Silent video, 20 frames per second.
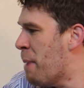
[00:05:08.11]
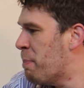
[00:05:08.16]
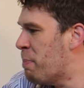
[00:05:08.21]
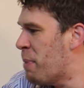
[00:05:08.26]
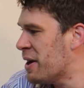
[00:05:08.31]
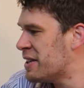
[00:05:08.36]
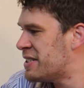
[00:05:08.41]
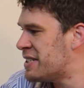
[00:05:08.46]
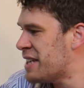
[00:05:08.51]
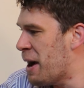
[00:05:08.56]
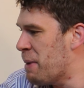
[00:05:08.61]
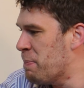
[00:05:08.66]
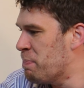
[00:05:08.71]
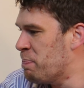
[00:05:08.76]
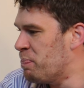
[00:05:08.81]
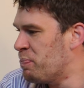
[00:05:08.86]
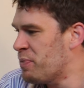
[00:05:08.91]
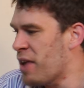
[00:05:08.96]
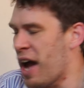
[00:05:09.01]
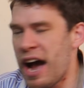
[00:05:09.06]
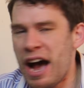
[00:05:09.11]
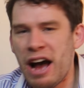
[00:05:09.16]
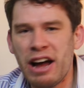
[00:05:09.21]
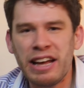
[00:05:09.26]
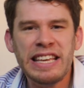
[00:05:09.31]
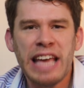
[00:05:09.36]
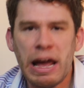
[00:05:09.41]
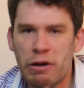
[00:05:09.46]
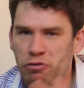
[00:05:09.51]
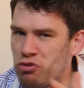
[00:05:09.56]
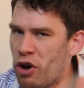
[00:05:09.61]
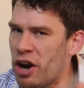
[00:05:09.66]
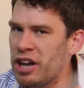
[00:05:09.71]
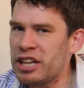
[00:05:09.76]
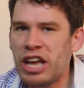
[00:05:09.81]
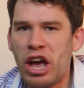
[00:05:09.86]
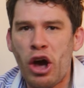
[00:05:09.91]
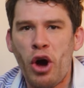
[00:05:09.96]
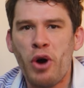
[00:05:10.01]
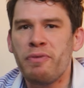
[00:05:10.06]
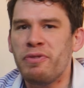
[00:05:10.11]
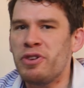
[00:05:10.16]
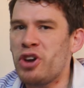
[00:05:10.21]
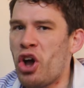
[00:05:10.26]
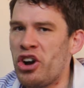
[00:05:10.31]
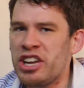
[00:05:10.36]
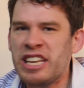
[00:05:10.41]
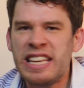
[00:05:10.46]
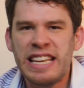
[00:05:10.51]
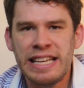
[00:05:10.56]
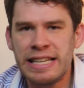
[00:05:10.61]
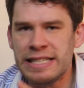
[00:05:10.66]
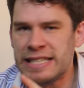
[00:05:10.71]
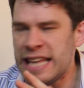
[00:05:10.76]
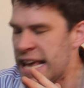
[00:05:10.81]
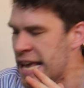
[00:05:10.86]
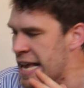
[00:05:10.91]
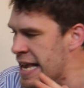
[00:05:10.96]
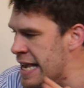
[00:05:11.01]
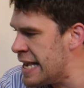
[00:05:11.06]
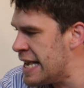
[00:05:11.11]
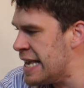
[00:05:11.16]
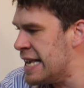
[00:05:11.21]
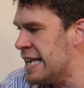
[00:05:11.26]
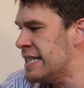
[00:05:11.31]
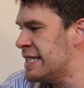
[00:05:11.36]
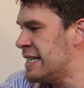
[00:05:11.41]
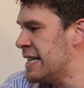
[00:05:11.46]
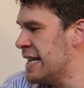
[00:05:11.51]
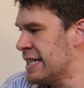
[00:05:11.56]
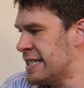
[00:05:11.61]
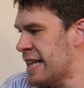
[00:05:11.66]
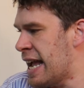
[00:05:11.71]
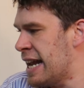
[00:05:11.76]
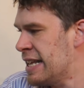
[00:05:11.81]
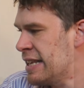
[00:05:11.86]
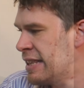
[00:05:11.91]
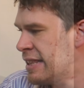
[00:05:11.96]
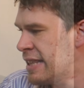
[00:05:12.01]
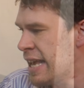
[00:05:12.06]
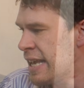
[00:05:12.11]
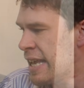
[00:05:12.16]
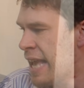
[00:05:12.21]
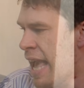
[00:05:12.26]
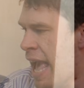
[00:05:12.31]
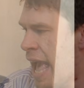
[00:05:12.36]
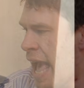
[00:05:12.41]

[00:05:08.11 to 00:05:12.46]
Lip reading: But yeah, running it overnight is easy as anything.